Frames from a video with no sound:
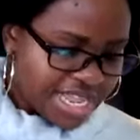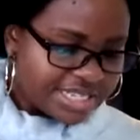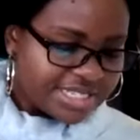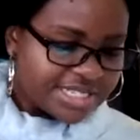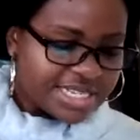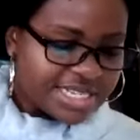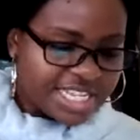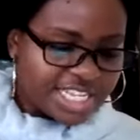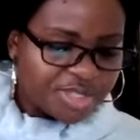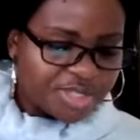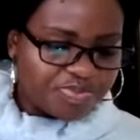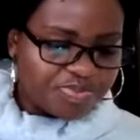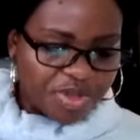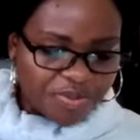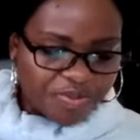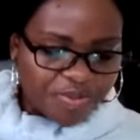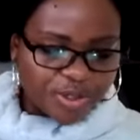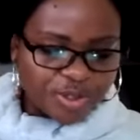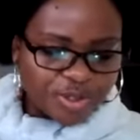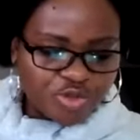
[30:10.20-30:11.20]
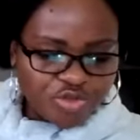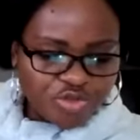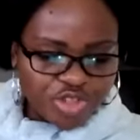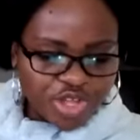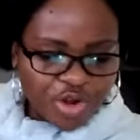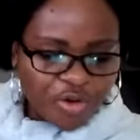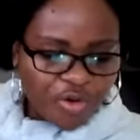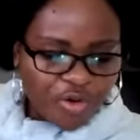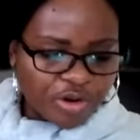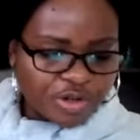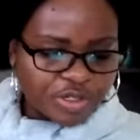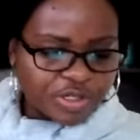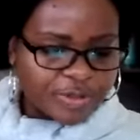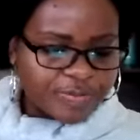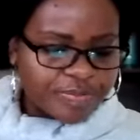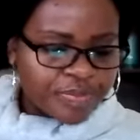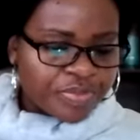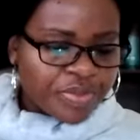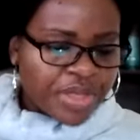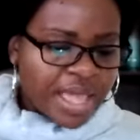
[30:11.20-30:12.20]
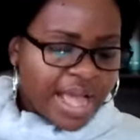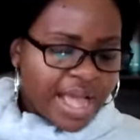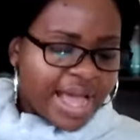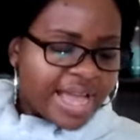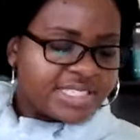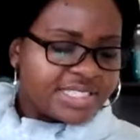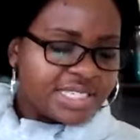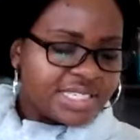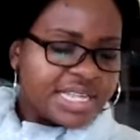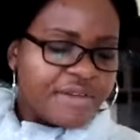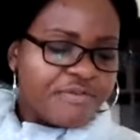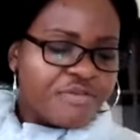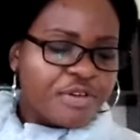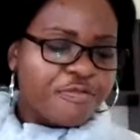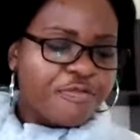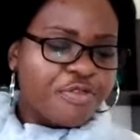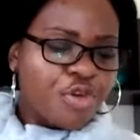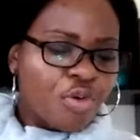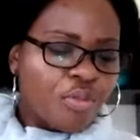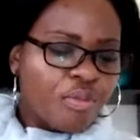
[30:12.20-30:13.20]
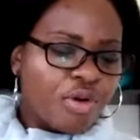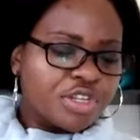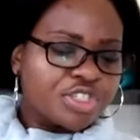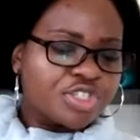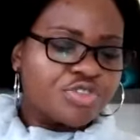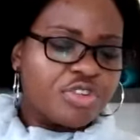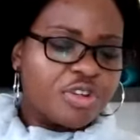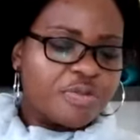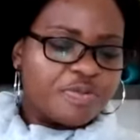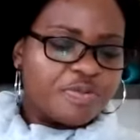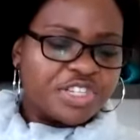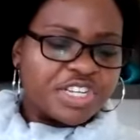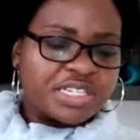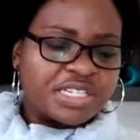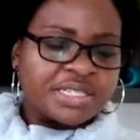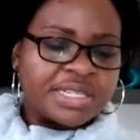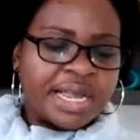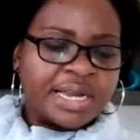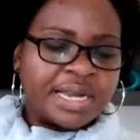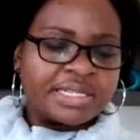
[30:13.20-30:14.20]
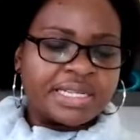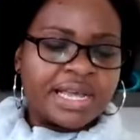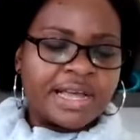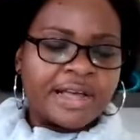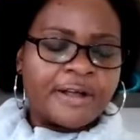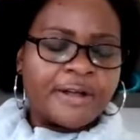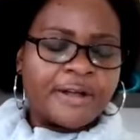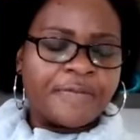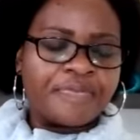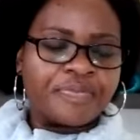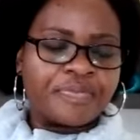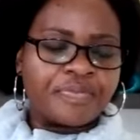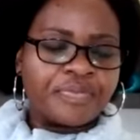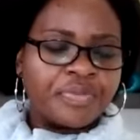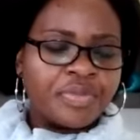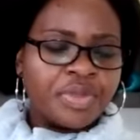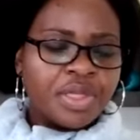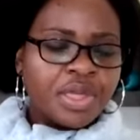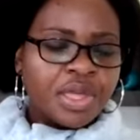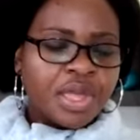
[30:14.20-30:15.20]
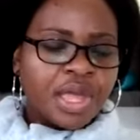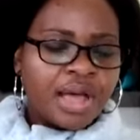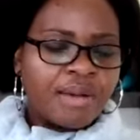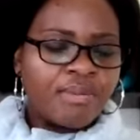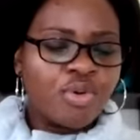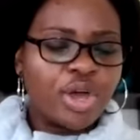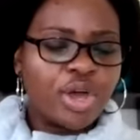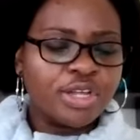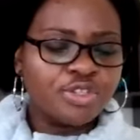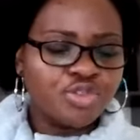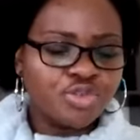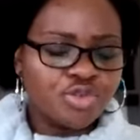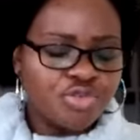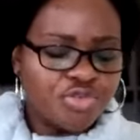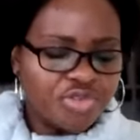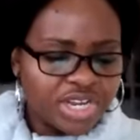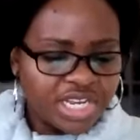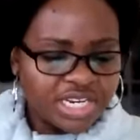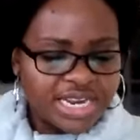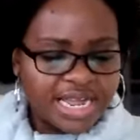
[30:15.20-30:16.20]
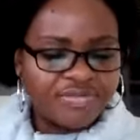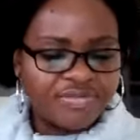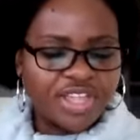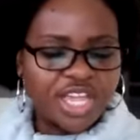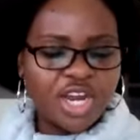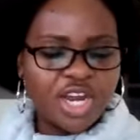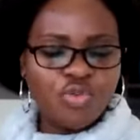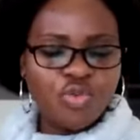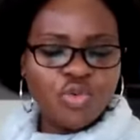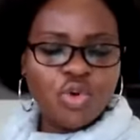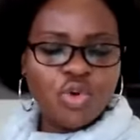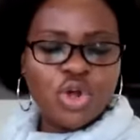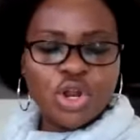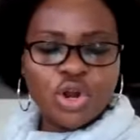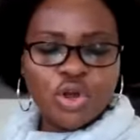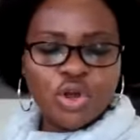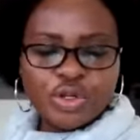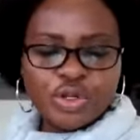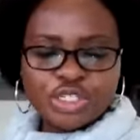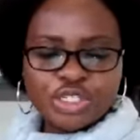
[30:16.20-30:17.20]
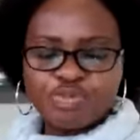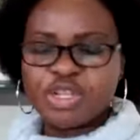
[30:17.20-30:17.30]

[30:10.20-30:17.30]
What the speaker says: Let's lead people to the cross. I just have a few more scriptures that I'm going to read and then we'll close.